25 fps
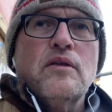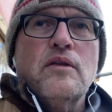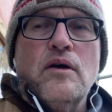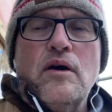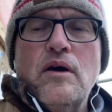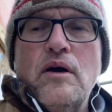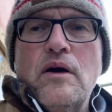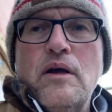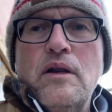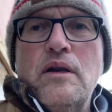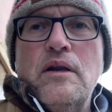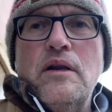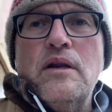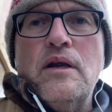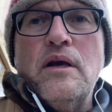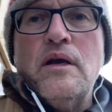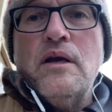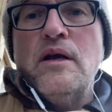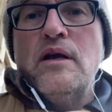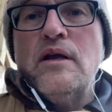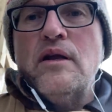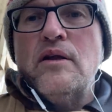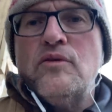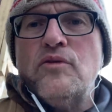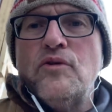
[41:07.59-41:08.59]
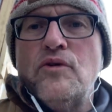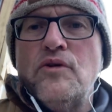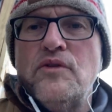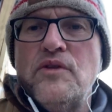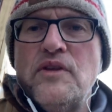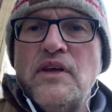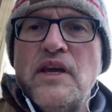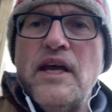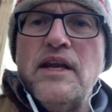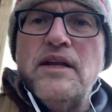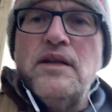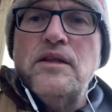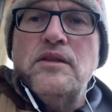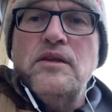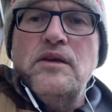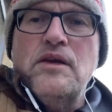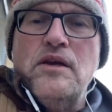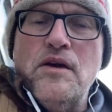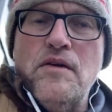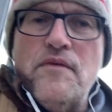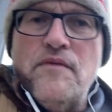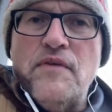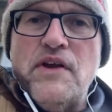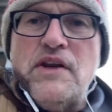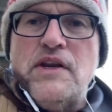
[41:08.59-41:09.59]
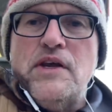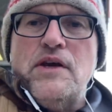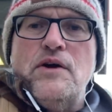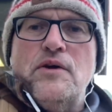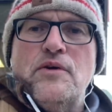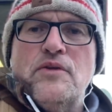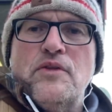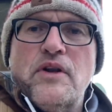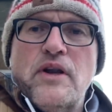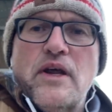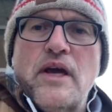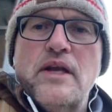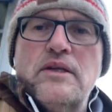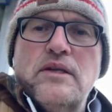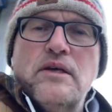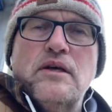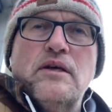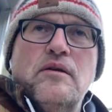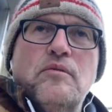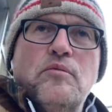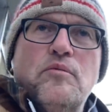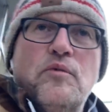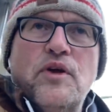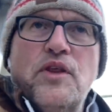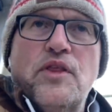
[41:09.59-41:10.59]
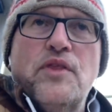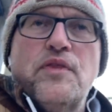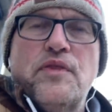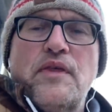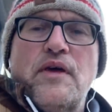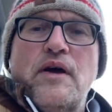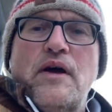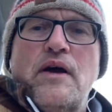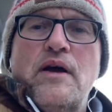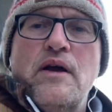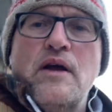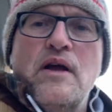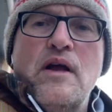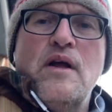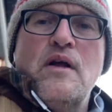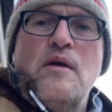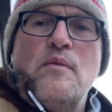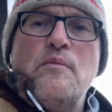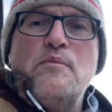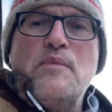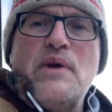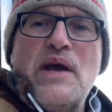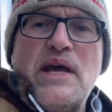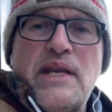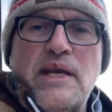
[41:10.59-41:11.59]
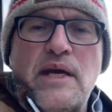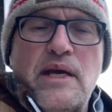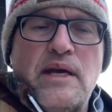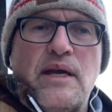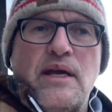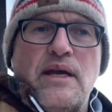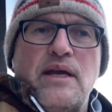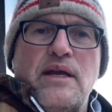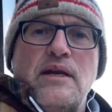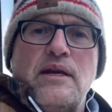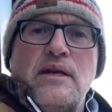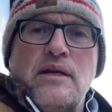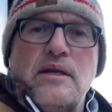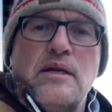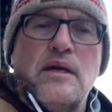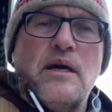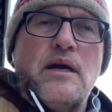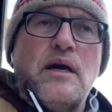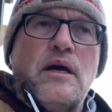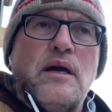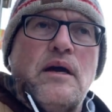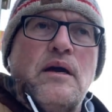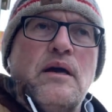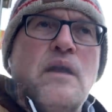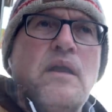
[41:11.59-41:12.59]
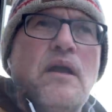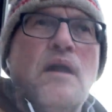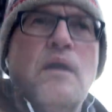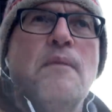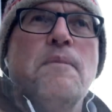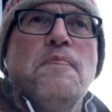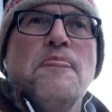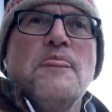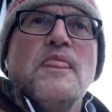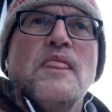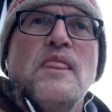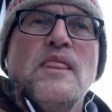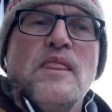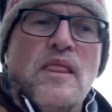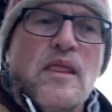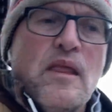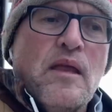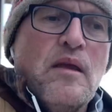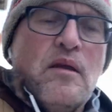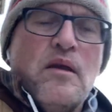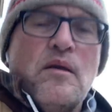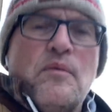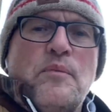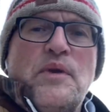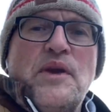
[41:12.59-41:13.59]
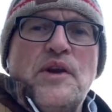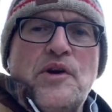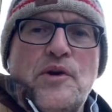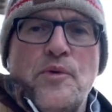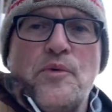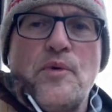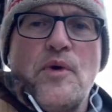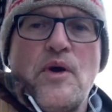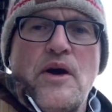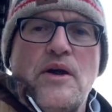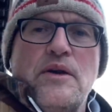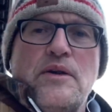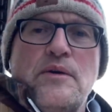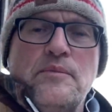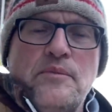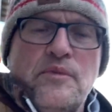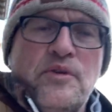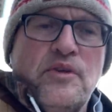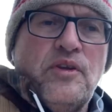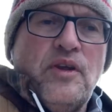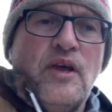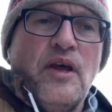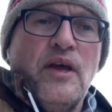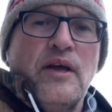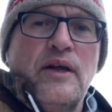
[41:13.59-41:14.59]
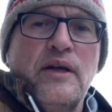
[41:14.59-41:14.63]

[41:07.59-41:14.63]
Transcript: on sort of the end of the year video that I did with uh, Metta and uh, Peter Wadhams,